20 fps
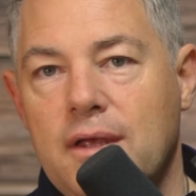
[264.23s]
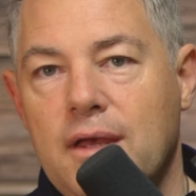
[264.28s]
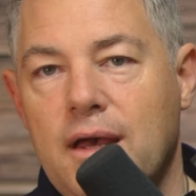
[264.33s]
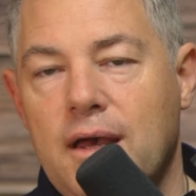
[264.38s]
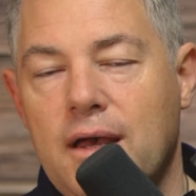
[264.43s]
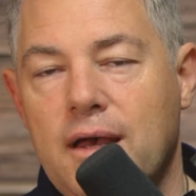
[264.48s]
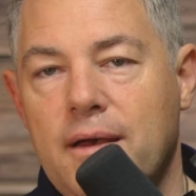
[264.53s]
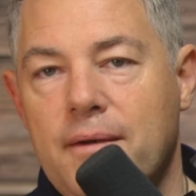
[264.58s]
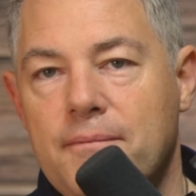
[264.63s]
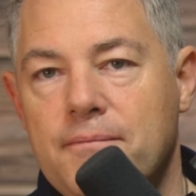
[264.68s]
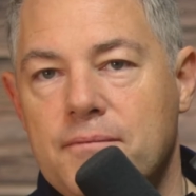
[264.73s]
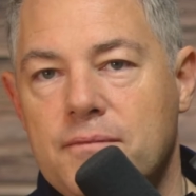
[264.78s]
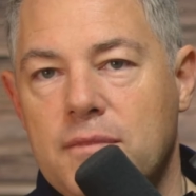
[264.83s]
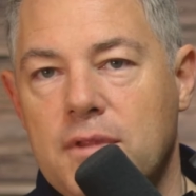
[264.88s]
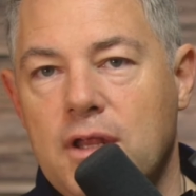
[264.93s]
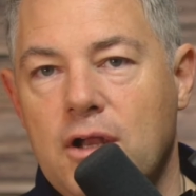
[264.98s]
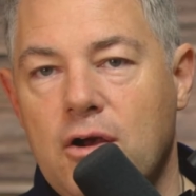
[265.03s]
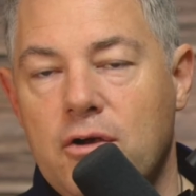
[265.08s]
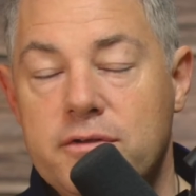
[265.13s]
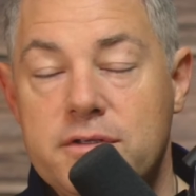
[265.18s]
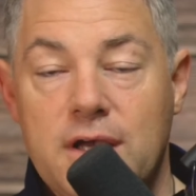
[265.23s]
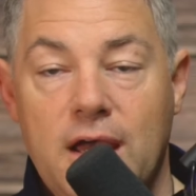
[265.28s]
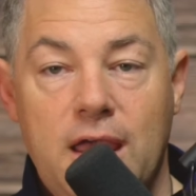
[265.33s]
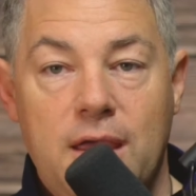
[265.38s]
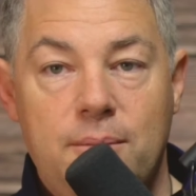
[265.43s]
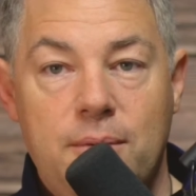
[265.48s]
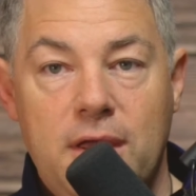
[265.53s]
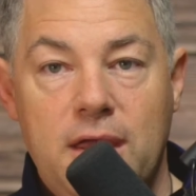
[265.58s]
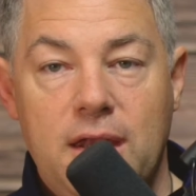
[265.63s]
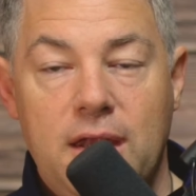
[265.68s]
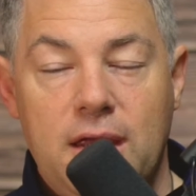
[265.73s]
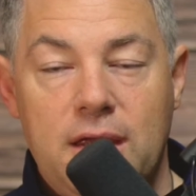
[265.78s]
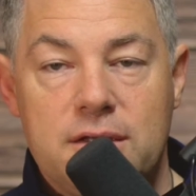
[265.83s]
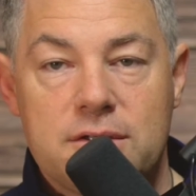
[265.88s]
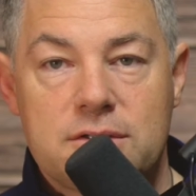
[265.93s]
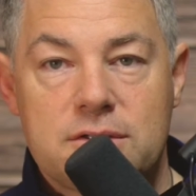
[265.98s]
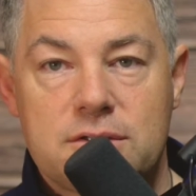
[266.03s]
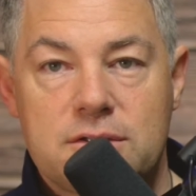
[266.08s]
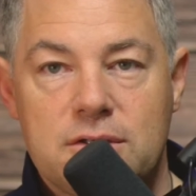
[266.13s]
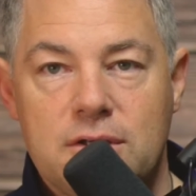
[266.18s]

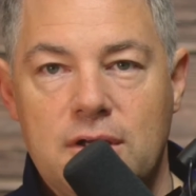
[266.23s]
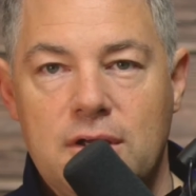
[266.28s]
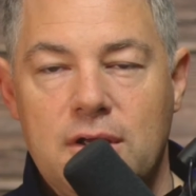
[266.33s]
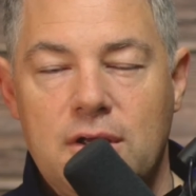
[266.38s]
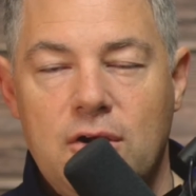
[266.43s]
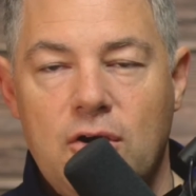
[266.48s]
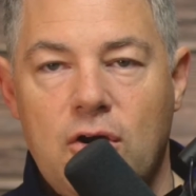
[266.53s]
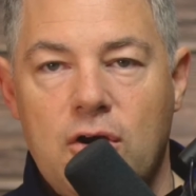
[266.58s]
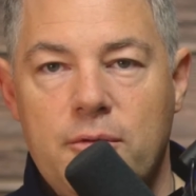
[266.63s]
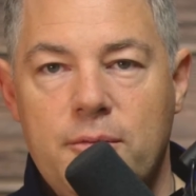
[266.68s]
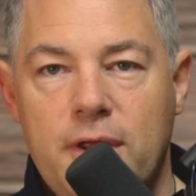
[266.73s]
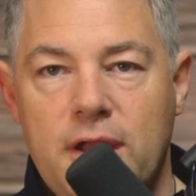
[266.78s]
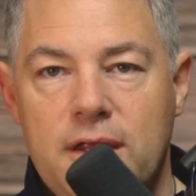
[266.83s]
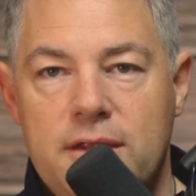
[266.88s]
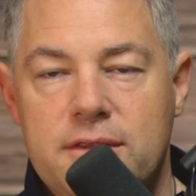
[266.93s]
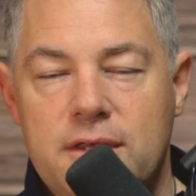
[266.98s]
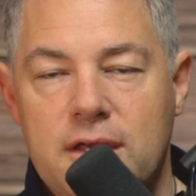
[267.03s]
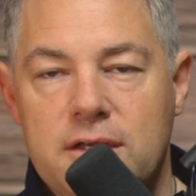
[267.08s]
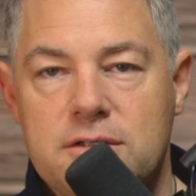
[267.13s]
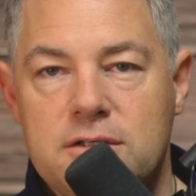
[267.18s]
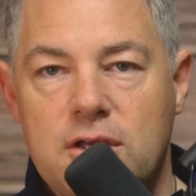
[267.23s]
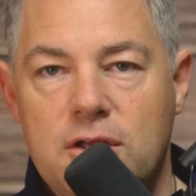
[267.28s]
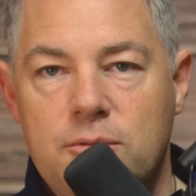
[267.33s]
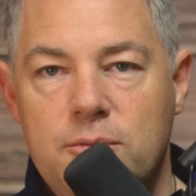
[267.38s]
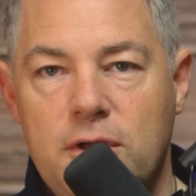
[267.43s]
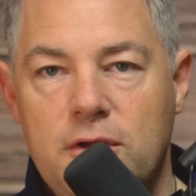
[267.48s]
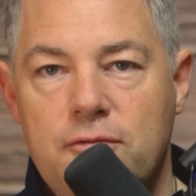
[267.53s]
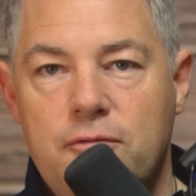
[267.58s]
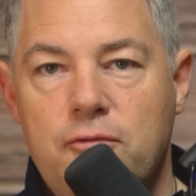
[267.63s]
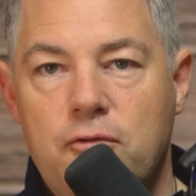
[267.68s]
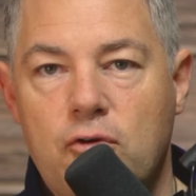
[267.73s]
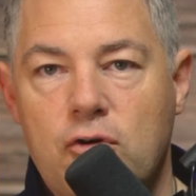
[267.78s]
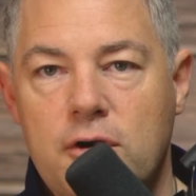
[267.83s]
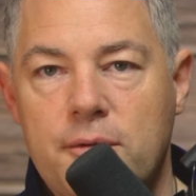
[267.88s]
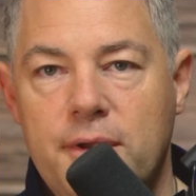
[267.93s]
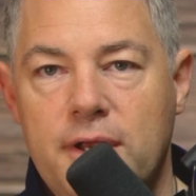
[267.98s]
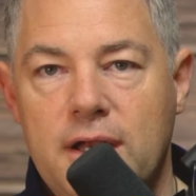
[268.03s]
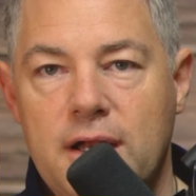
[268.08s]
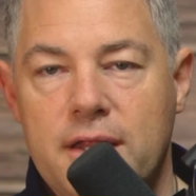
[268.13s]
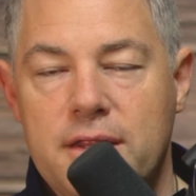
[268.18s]
diabetes, or many things can be
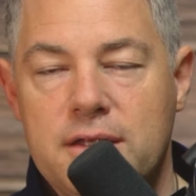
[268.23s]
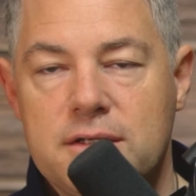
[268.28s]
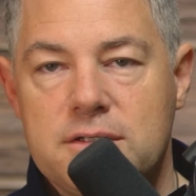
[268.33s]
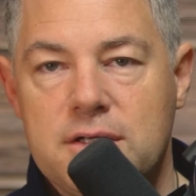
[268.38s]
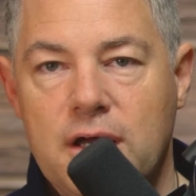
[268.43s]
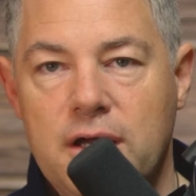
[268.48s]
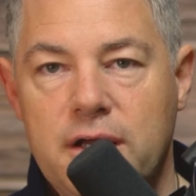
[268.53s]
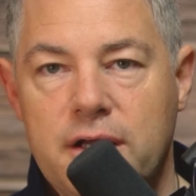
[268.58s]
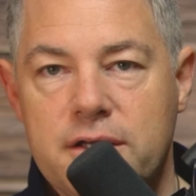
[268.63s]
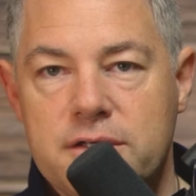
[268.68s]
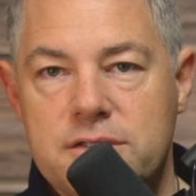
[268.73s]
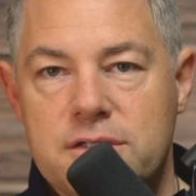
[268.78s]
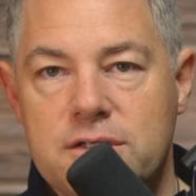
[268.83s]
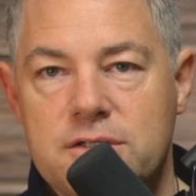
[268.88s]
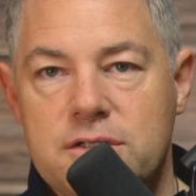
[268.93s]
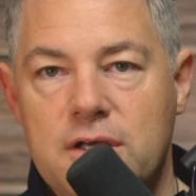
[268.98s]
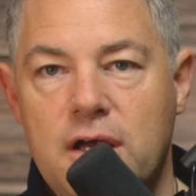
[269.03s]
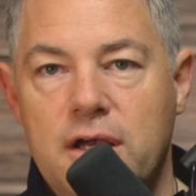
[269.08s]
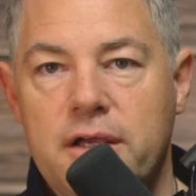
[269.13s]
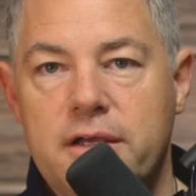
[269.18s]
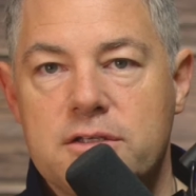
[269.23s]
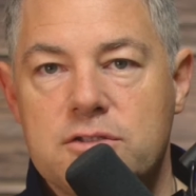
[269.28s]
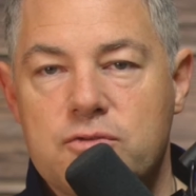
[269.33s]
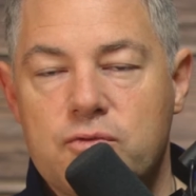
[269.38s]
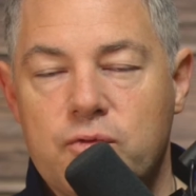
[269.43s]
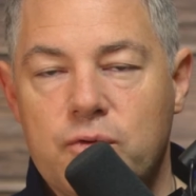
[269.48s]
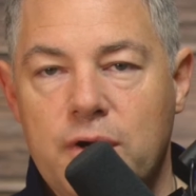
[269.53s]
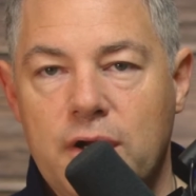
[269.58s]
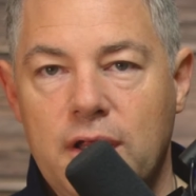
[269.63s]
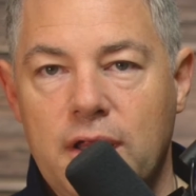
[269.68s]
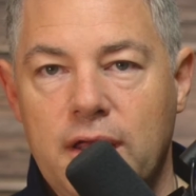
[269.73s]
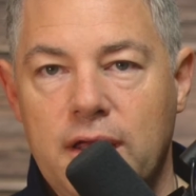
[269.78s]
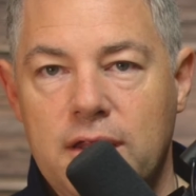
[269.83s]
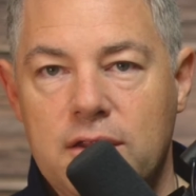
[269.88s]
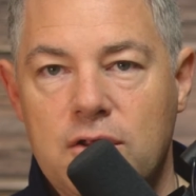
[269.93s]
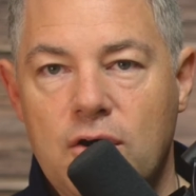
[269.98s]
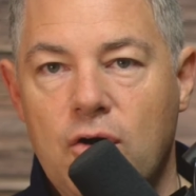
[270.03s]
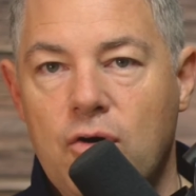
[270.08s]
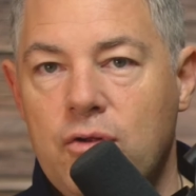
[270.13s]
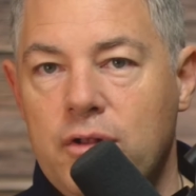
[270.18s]
forming on the tongue because the tongue is really
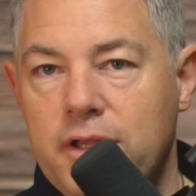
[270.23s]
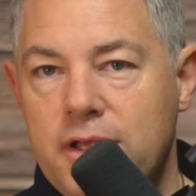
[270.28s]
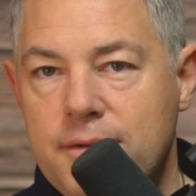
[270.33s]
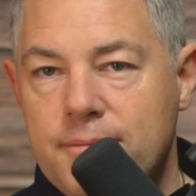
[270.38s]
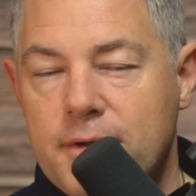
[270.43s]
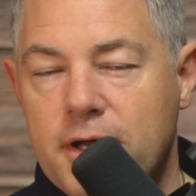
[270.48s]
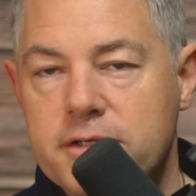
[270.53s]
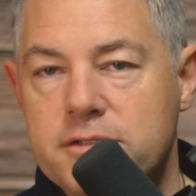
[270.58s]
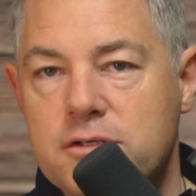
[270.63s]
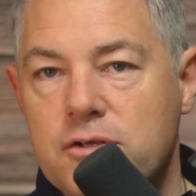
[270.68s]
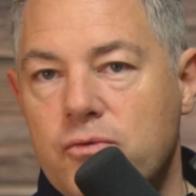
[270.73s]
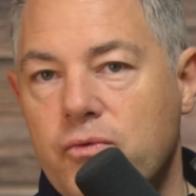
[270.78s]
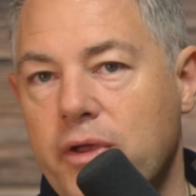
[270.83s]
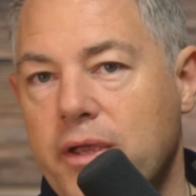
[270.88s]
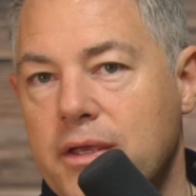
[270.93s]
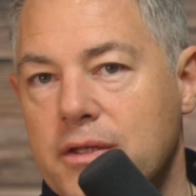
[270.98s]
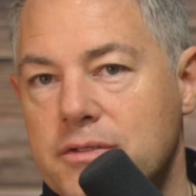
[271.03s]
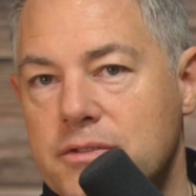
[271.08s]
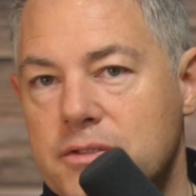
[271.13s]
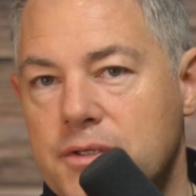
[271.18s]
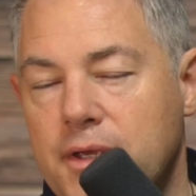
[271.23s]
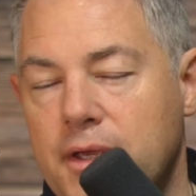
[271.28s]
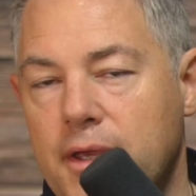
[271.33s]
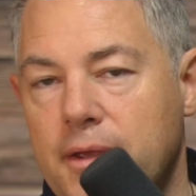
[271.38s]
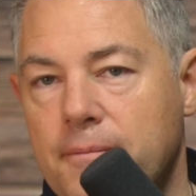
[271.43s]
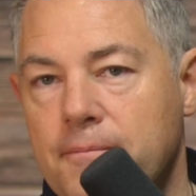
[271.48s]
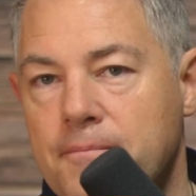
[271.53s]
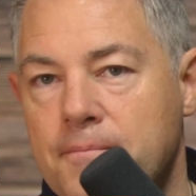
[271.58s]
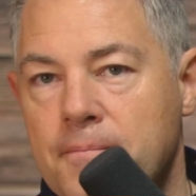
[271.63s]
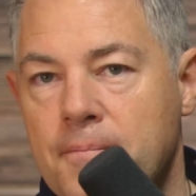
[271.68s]
the only muscle we can see.